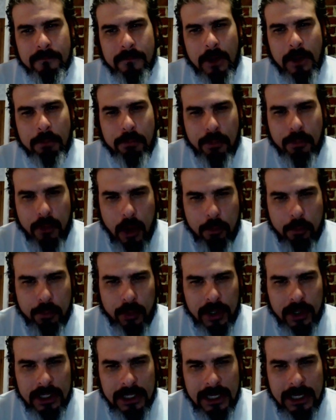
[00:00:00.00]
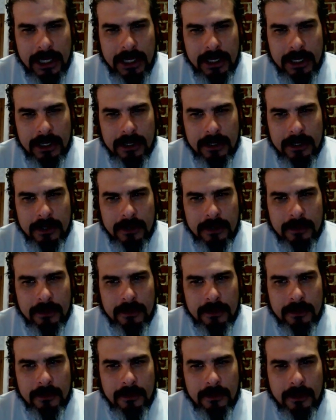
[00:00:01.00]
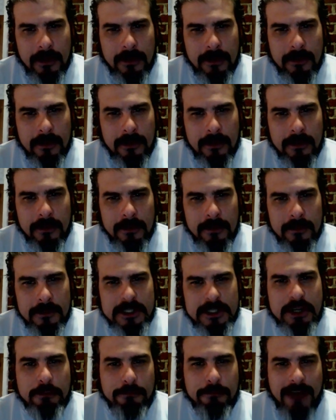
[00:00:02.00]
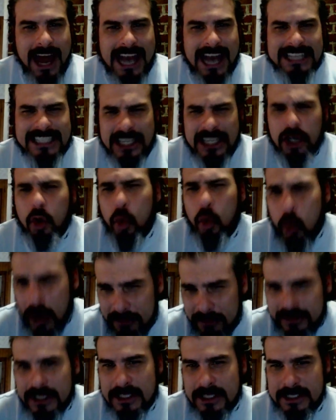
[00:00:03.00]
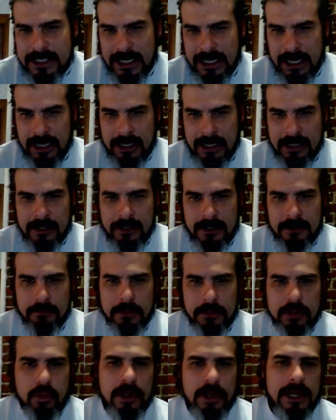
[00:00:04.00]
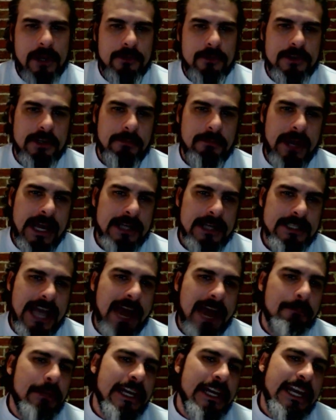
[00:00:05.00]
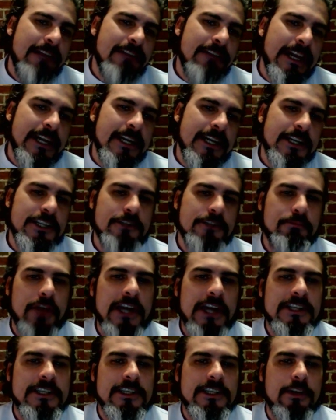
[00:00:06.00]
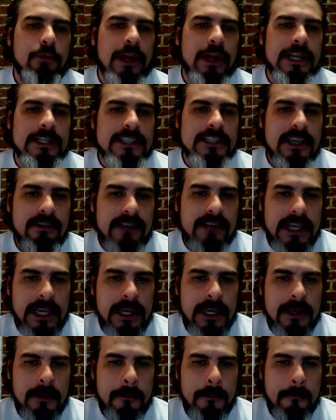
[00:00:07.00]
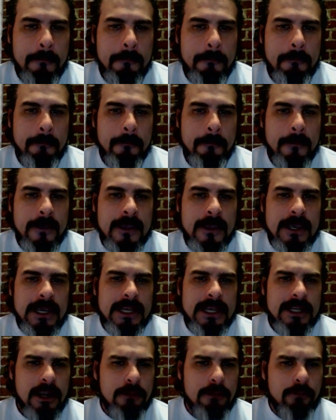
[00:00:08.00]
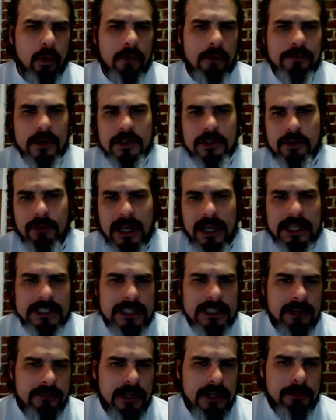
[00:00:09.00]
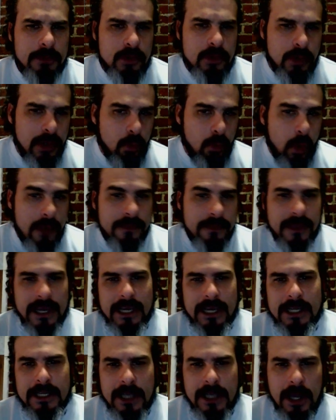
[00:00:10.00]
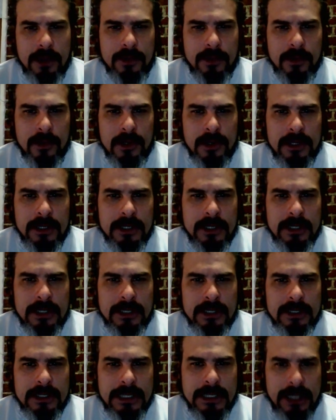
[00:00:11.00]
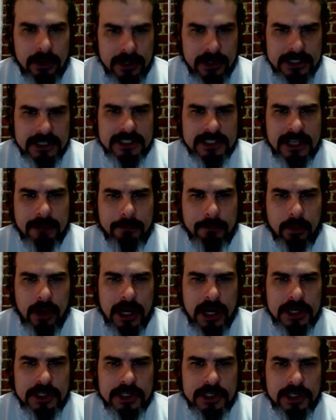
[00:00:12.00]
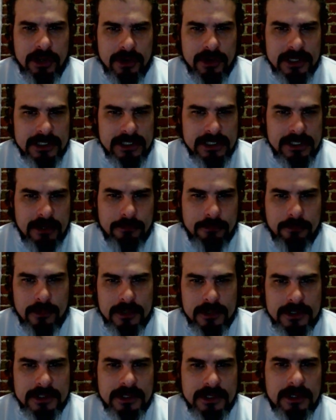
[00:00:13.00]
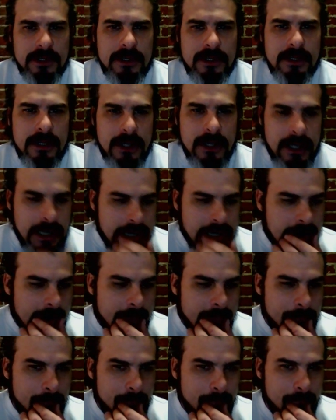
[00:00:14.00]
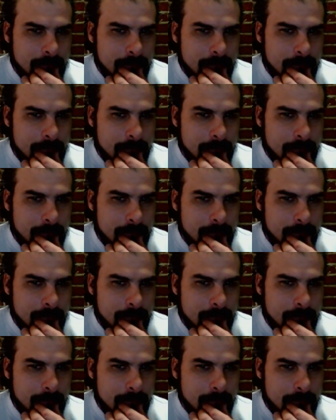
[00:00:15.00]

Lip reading: appropriately defines an equivalency between energy and mass. I believe that it expresses a relativity, and therefore if there's a relativity between one thing and the other, then there is a separation, there is a difference. That's